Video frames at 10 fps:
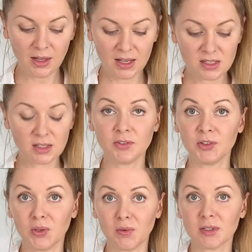as
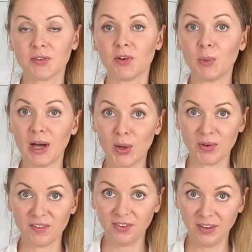leftovers from our
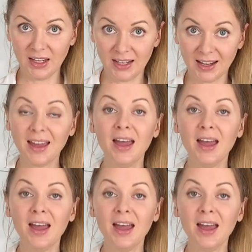filling,